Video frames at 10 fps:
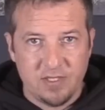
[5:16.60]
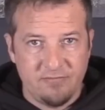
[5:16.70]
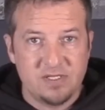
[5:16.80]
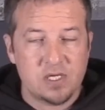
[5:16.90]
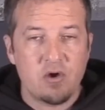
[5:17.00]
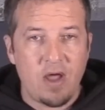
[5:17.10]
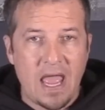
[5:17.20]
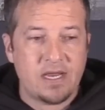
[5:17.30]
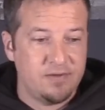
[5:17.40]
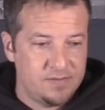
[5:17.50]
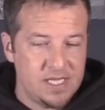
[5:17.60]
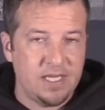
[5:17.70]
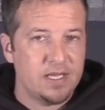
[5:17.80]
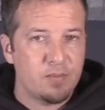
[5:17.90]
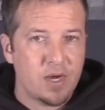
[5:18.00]
the physical act of
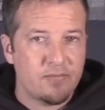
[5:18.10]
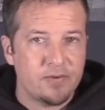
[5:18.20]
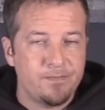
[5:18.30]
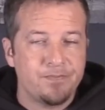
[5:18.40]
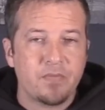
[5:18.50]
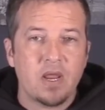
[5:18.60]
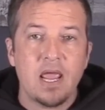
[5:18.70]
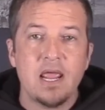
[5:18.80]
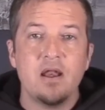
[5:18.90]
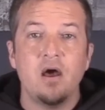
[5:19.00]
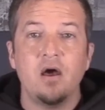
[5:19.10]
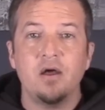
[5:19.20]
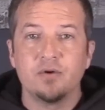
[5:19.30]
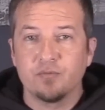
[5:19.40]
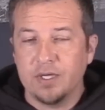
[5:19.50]
taking the profit, and
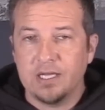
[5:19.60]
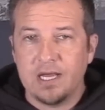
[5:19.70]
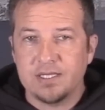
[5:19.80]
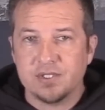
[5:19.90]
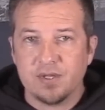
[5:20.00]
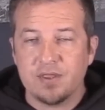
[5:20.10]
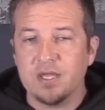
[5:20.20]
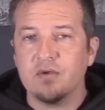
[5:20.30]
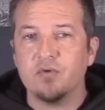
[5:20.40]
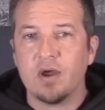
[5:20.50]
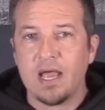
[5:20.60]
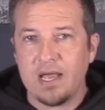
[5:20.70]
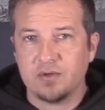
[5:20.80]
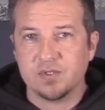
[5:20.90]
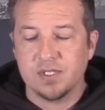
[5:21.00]
unrealized. Think of your
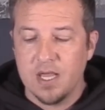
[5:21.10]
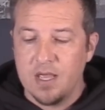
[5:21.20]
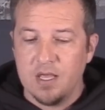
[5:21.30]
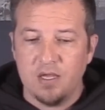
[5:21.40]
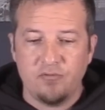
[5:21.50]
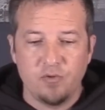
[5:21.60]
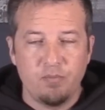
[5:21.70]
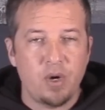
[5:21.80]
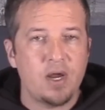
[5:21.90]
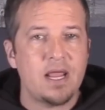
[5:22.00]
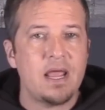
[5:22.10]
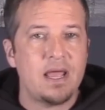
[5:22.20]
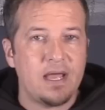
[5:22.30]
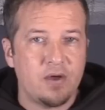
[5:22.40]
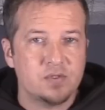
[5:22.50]
house. If you bought a
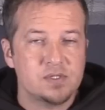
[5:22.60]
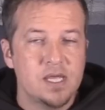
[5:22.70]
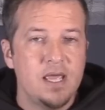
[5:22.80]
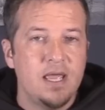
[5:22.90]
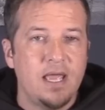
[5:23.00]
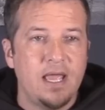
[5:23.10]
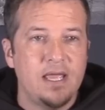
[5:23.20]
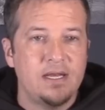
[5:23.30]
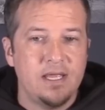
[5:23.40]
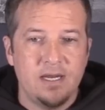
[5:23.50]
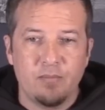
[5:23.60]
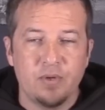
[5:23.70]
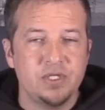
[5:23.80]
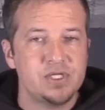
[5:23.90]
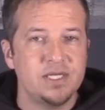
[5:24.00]
house and it
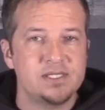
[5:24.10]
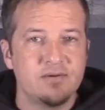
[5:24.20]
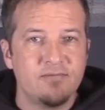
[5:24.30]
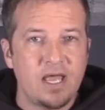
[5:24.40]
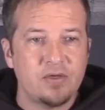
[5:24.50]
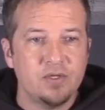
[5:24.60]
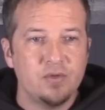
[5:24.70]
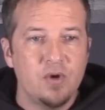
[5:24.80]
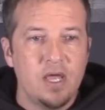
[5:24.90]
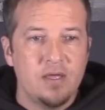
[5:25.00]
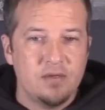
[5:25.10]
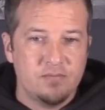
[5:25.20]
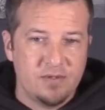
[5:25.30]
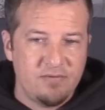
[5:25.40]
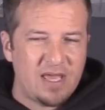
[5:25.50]
appreciates in value.
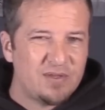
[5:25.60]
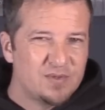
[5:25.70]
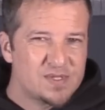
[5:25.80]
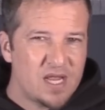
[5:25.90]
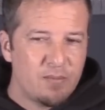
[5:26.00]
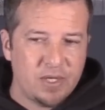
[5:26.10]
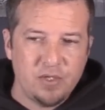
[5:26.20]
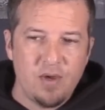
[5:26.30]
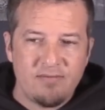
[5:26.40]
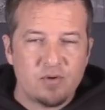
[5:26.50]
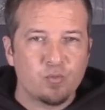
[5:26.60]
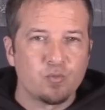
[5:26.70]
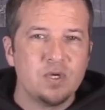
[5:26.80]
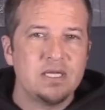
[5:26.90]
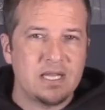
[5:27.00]
The value is there, but you haven't
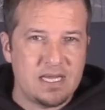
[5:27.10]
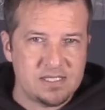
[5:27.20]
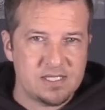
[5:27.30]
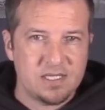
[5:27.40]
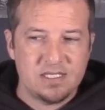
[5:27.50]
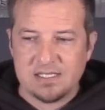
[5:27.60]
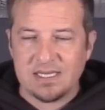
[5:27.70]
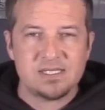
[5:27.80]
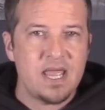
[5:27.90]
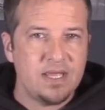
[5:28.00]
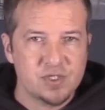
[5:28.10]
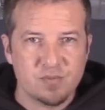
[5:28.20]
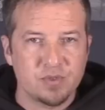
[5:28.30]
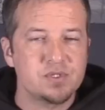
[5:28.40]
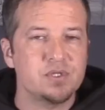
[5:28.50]
realized it. It's not
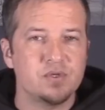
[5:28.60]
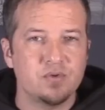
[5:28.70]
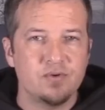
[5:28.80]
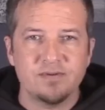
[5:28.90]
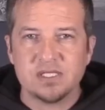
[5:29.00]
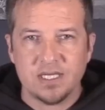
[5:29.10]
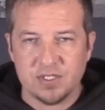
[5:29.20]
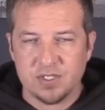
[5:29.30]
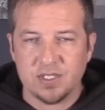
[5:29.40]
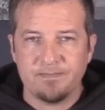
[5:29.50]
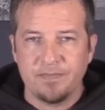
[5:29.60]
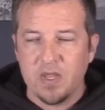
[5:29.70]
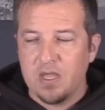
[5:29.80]
tangible to you. You haven't touched it.